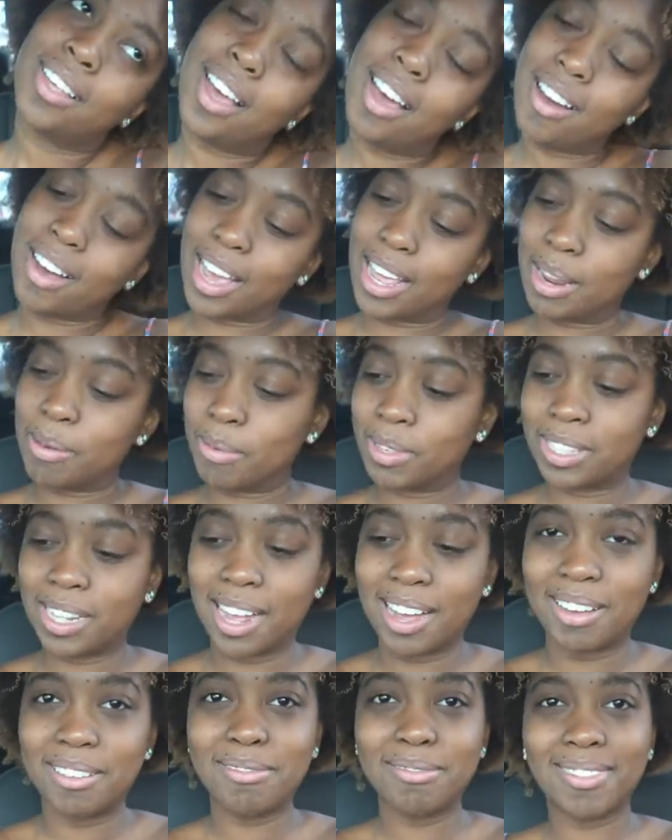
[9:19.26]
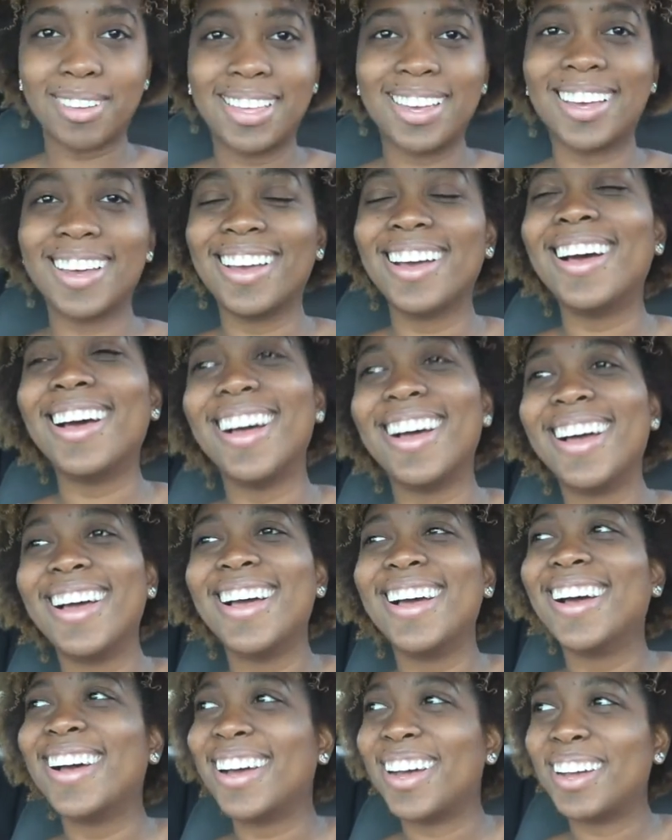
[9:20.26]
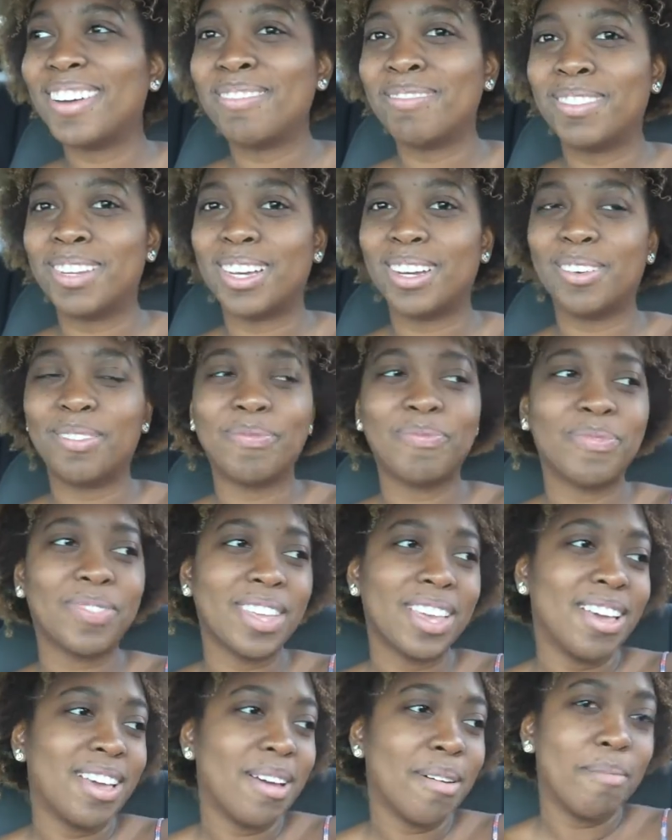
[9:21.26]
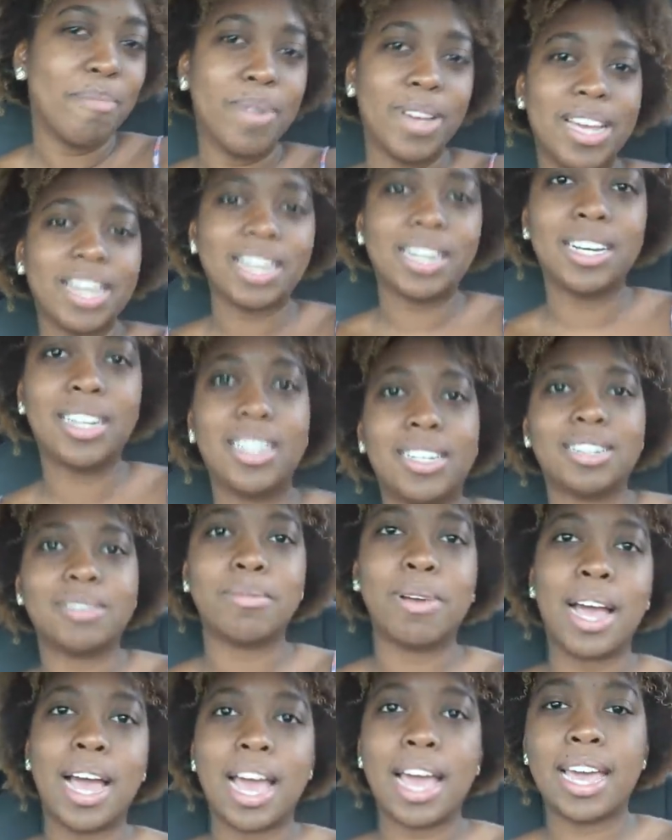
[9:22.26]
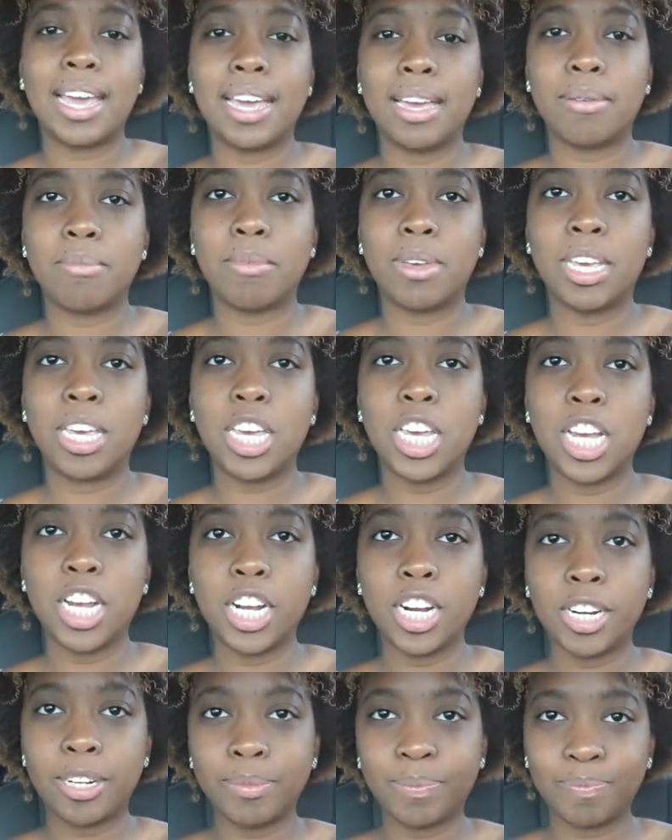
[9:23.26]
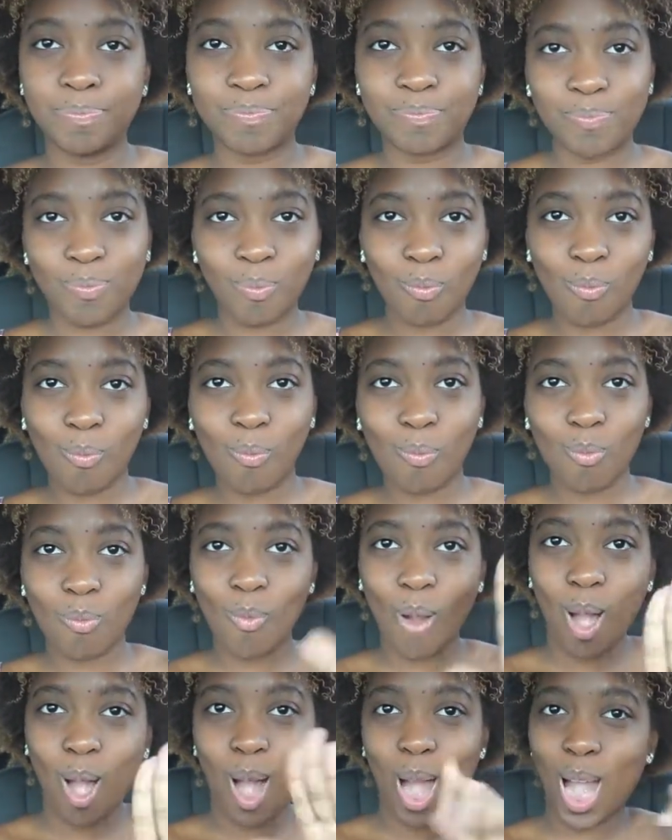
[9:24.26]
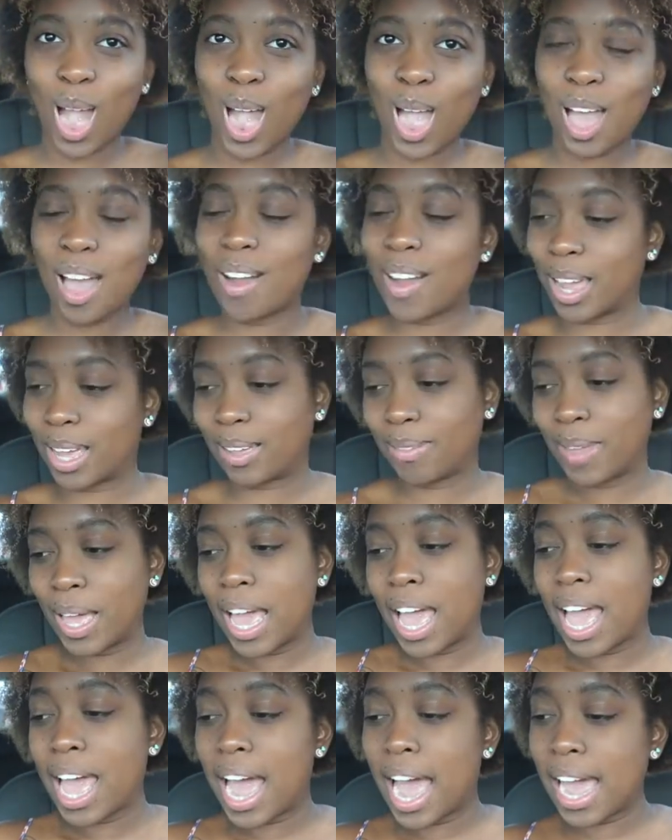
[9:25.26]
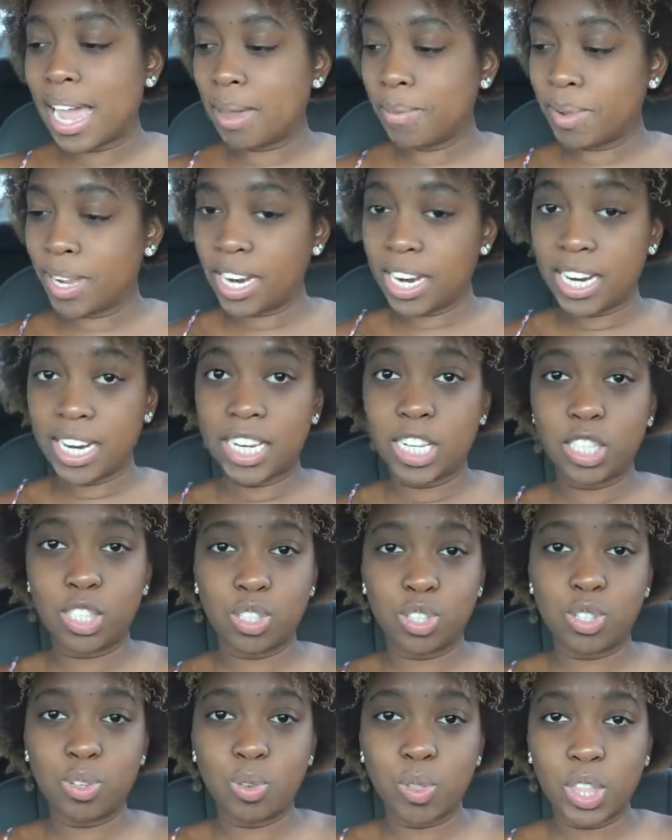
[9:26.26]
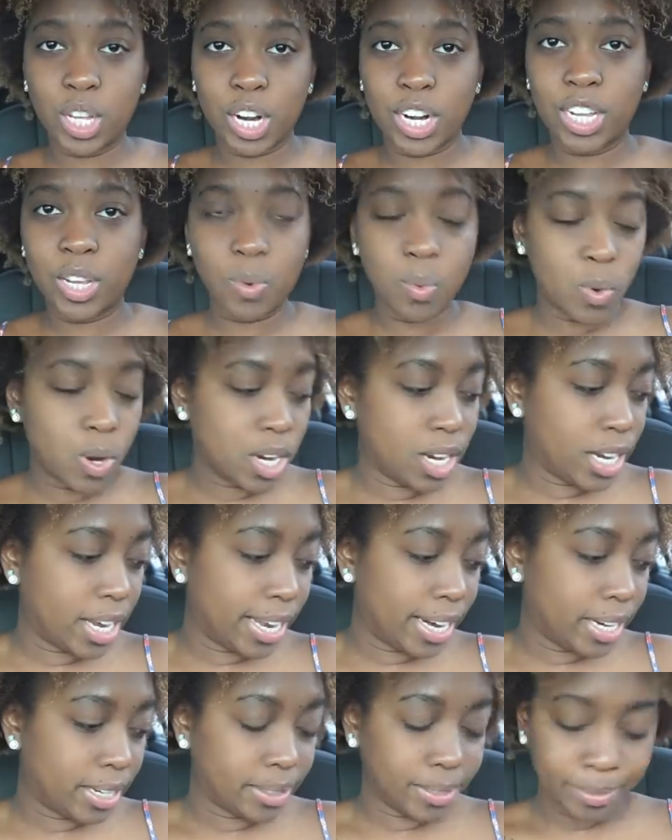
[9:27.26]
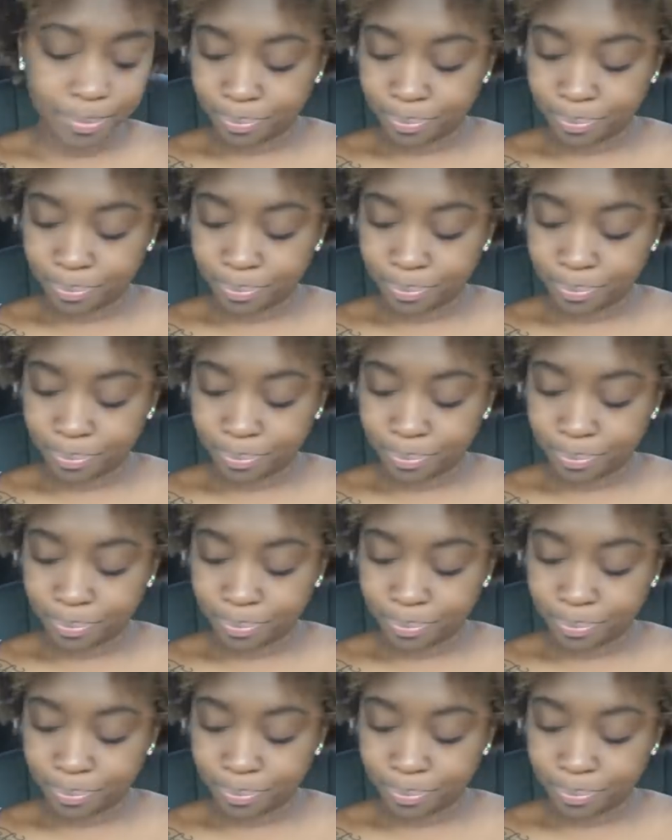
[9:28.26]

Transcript: Okay, let me stop. I'm dumb. But I am here. Okay. I am here. It is 2:31.